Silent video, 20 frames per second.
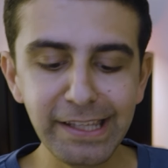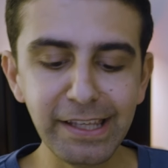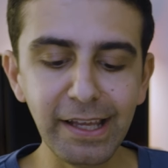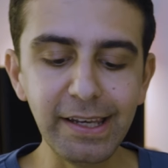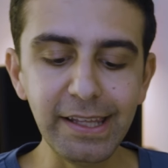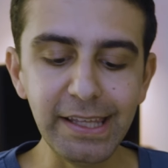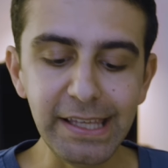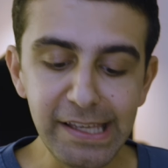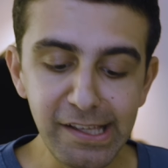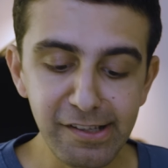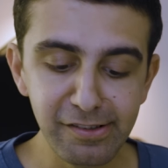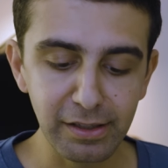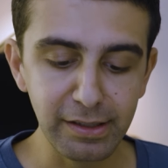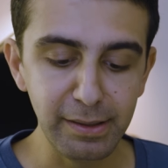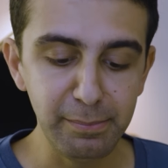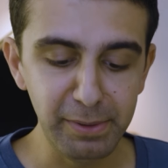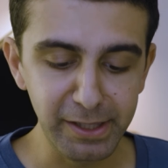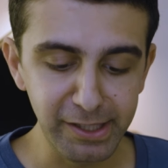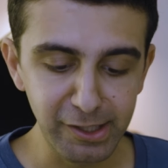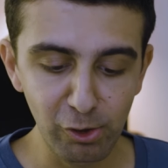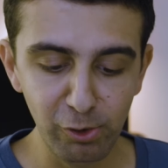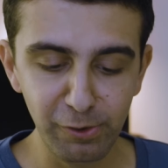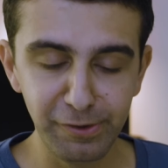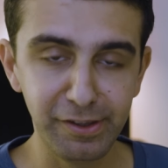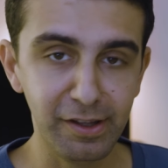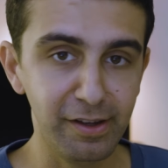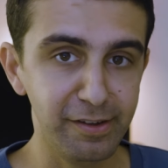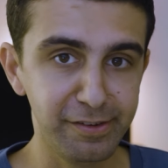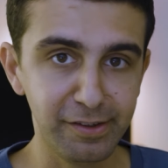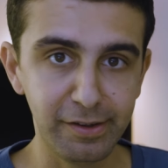can easily be
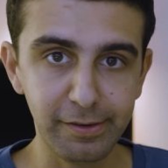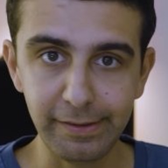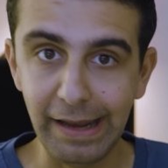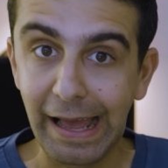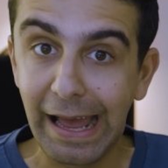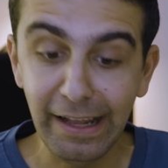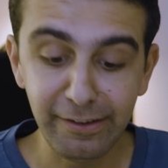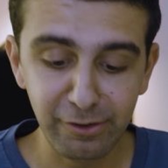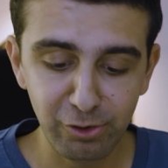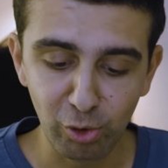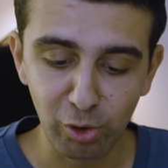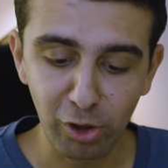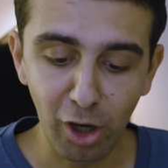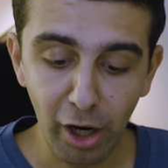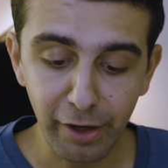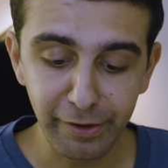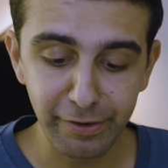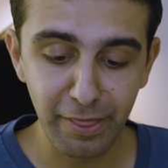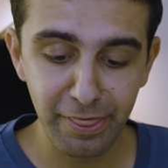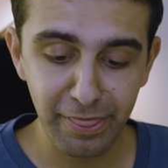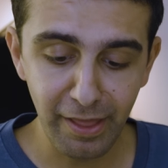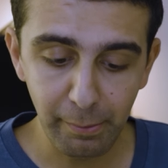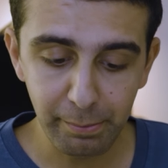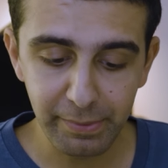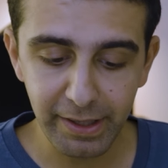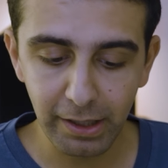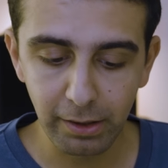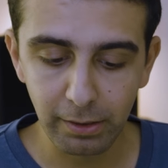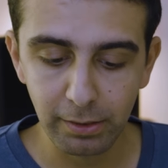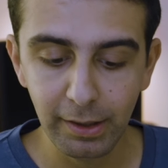used as an add to cart
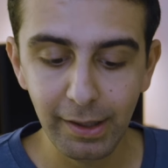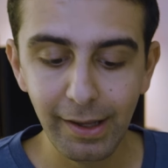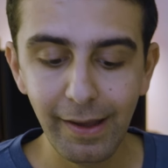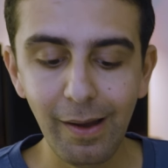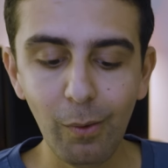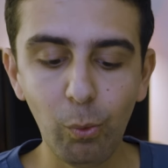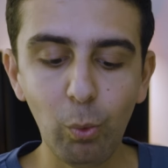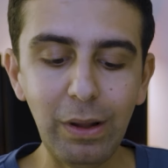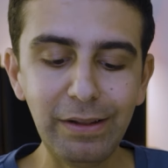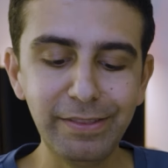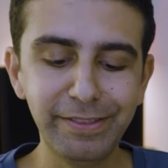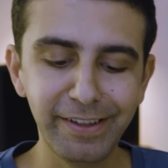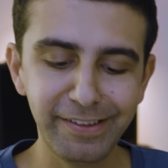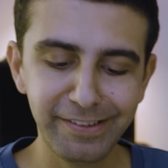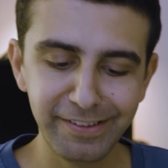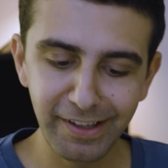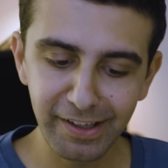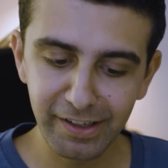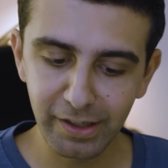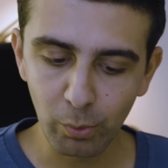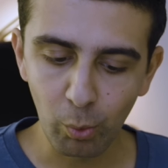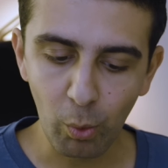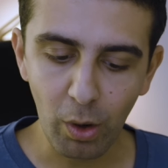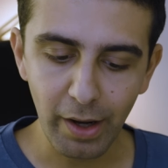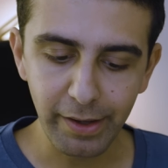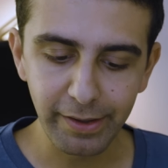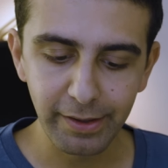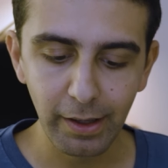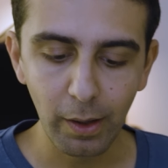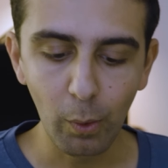thumbnail, while the second
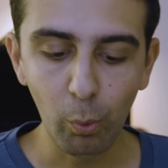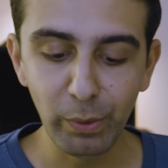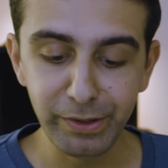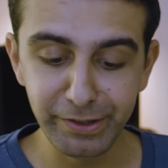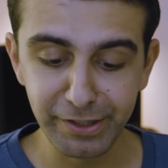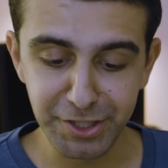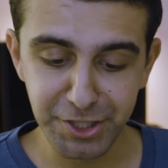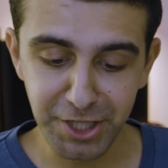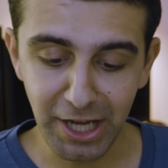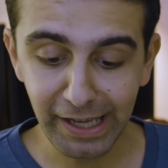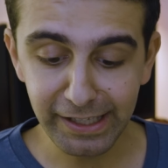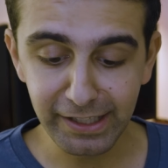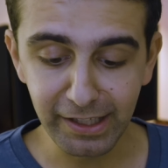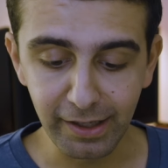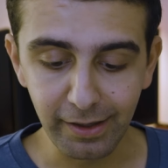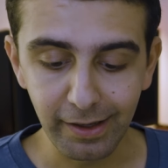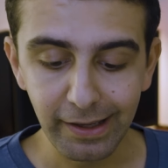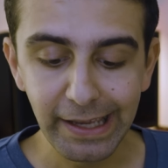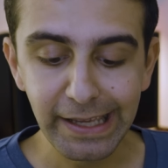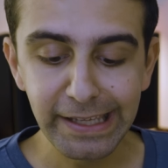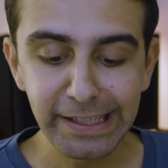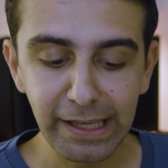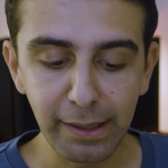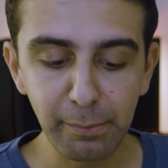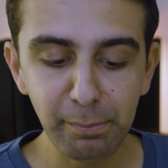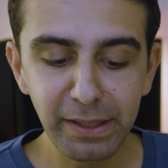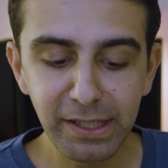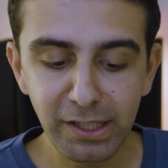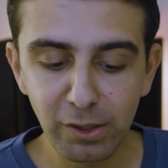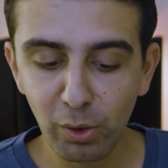one with the jacket
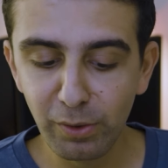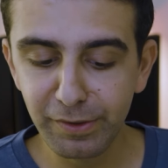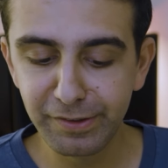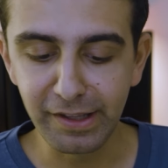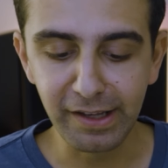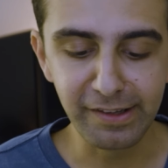can be used